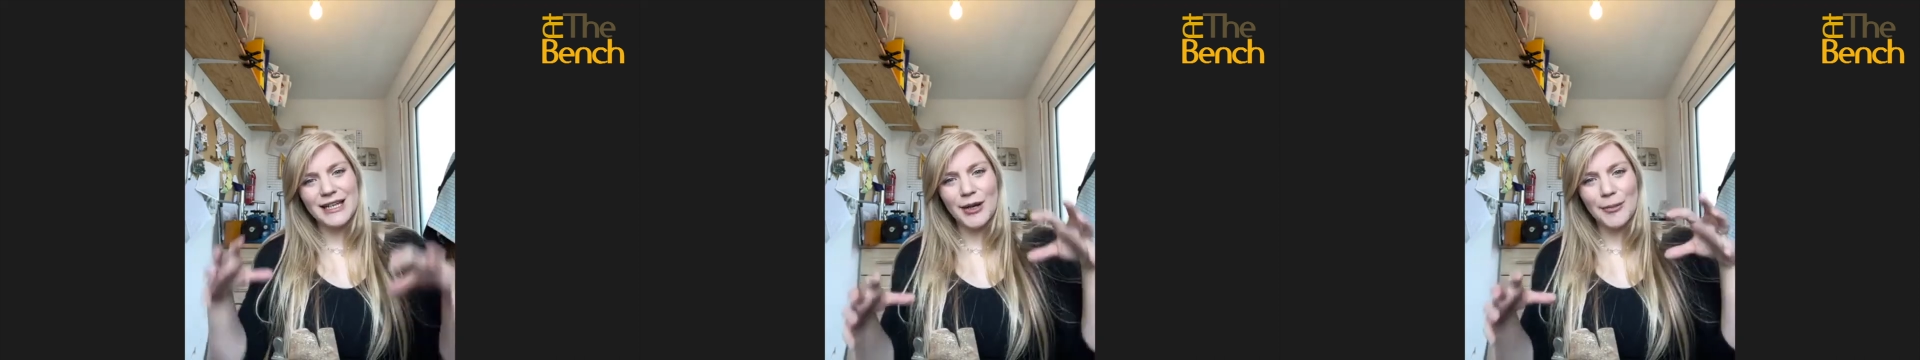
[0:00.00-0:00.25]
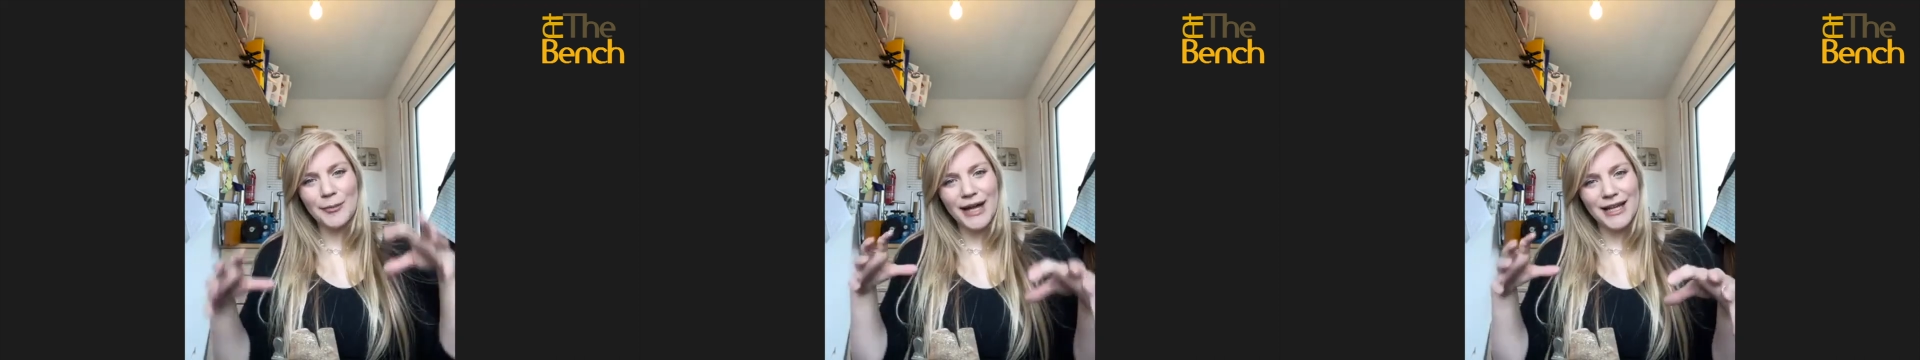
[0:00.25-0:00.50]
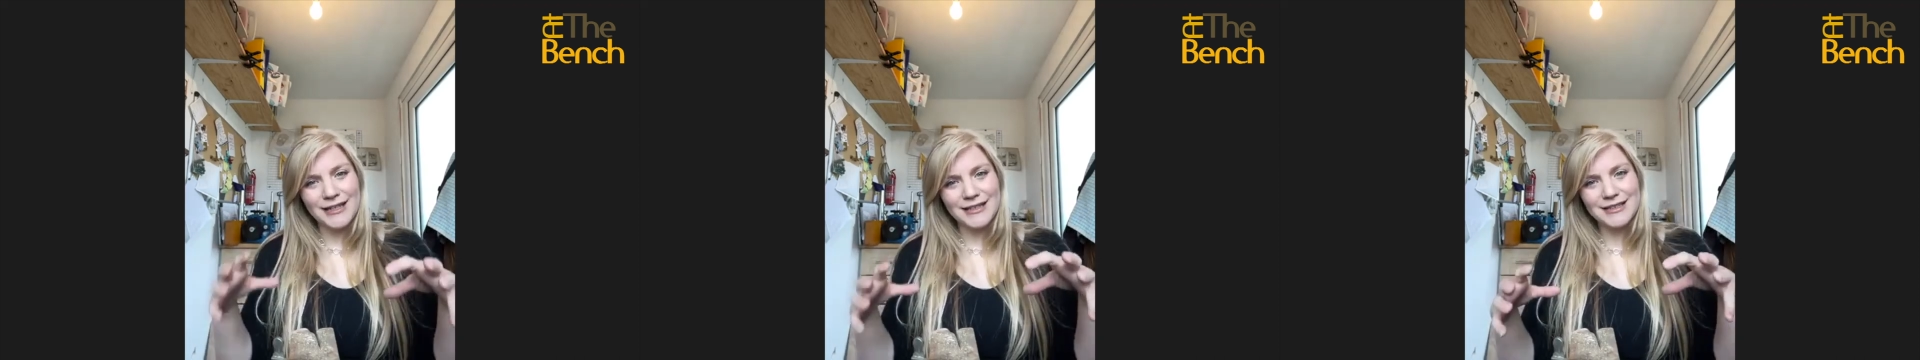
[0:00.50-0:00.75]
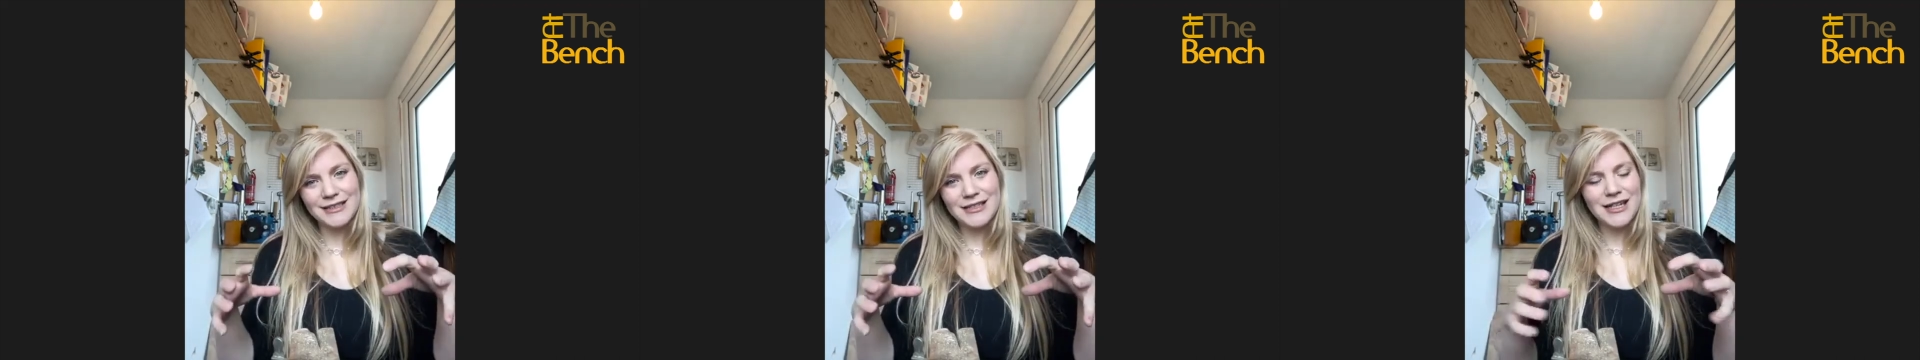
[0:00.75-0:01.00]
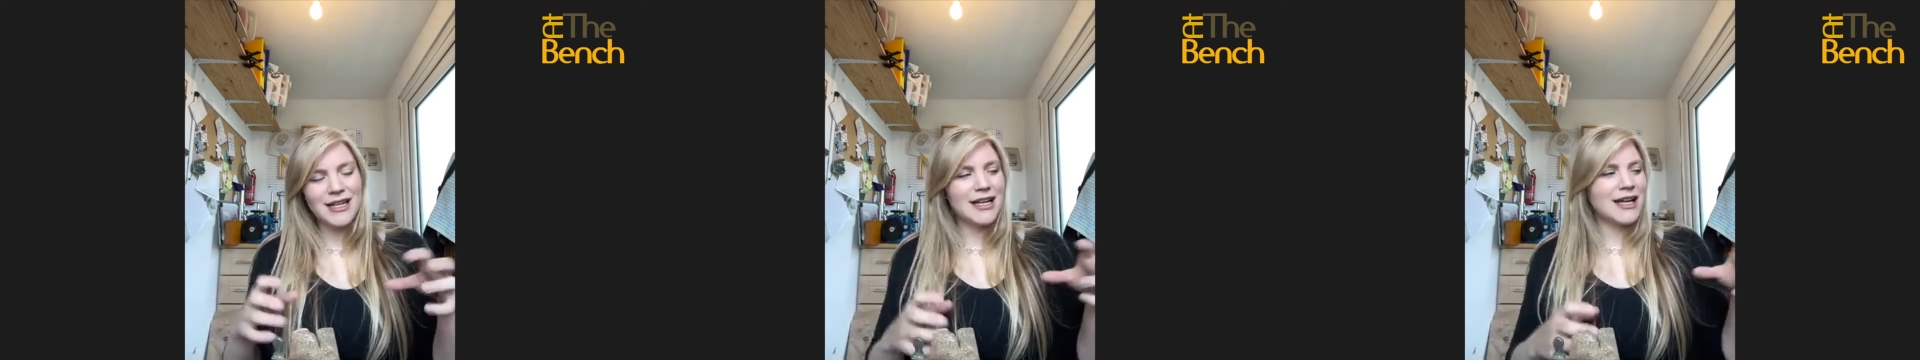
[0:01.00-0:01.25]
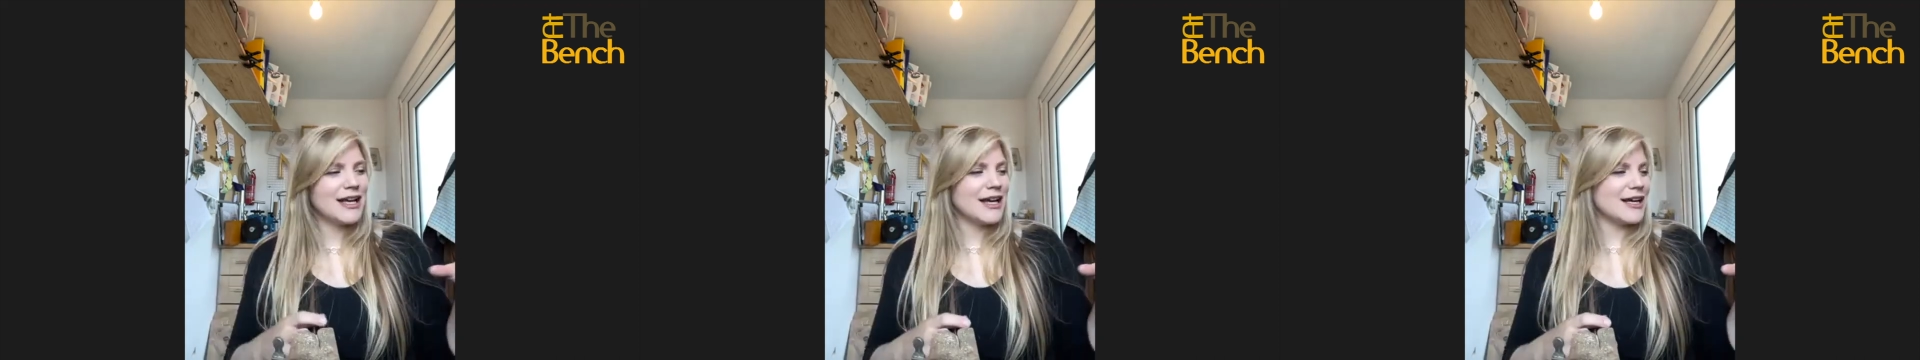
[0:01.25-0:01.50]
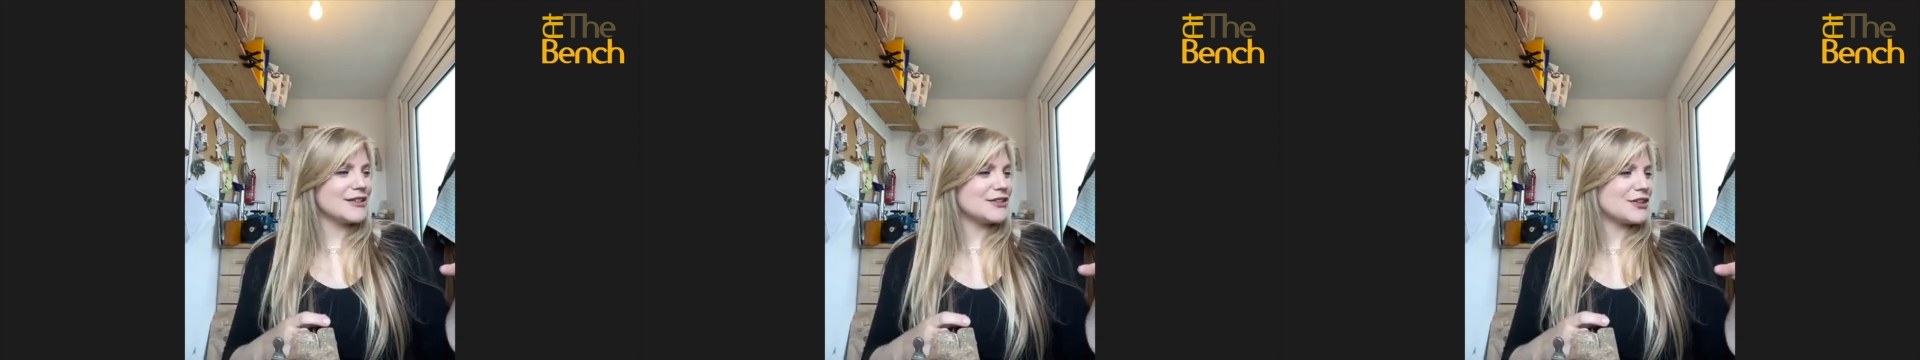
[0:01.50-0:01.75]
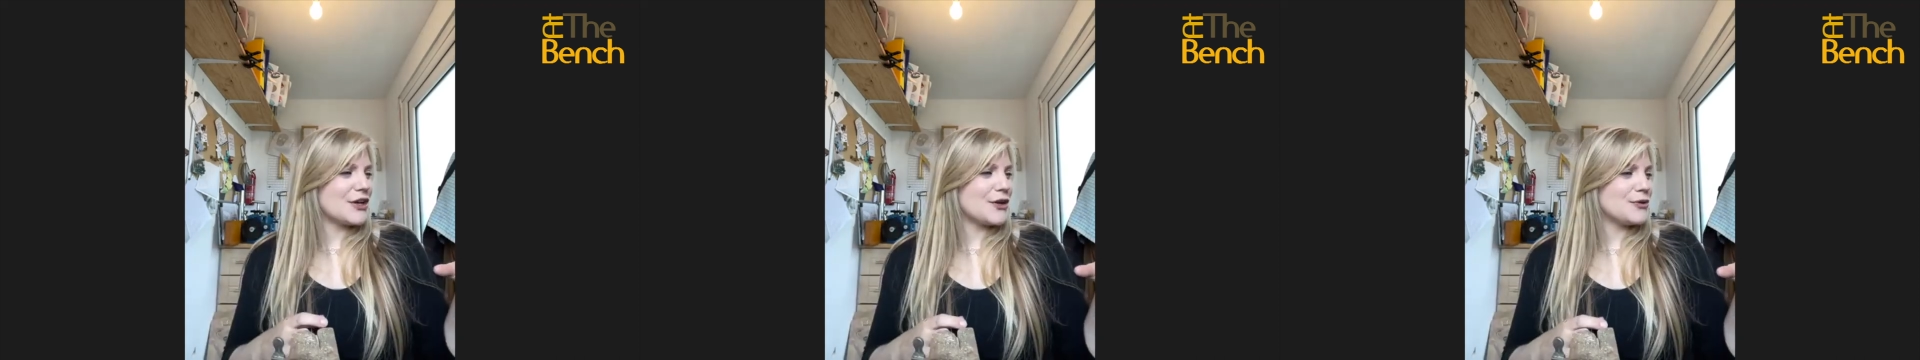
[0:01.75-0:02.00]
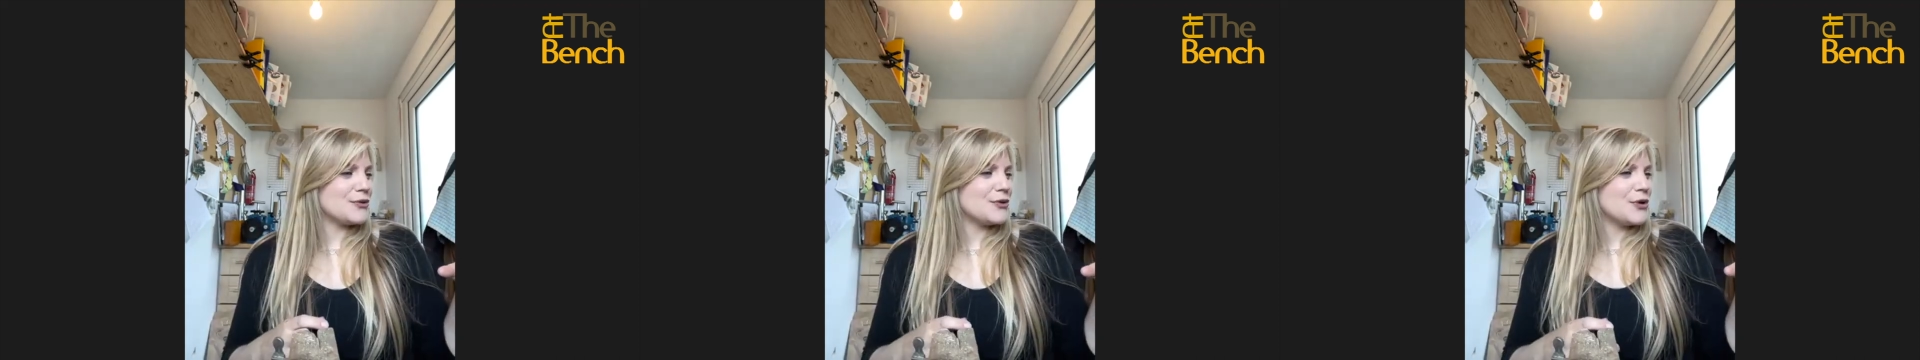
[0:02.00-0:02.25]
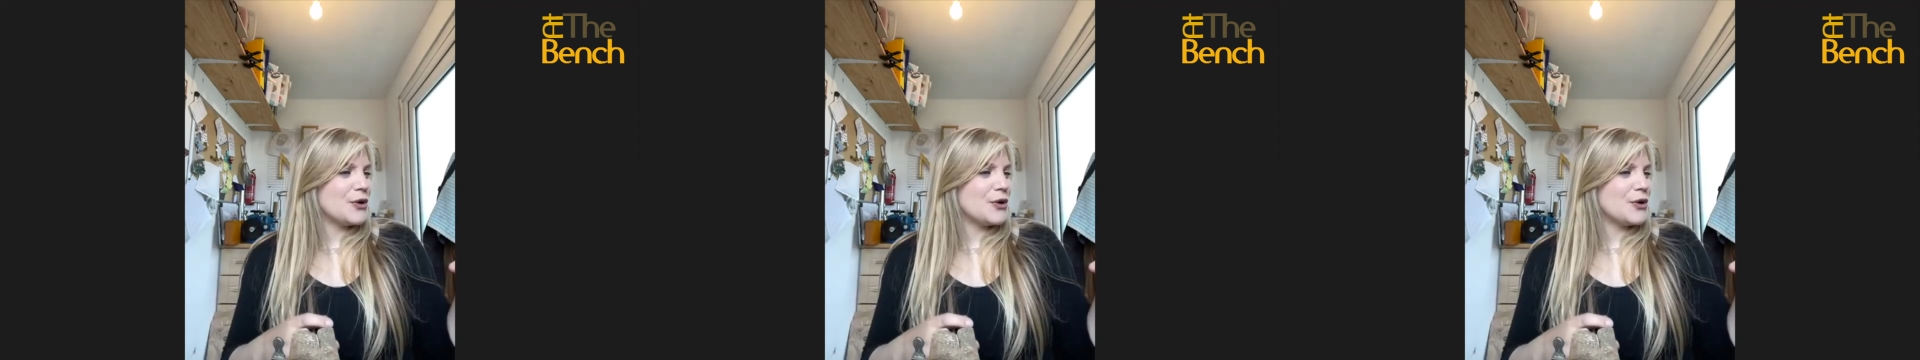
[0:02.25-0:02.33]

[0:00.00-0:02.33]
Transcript: unbalanced and so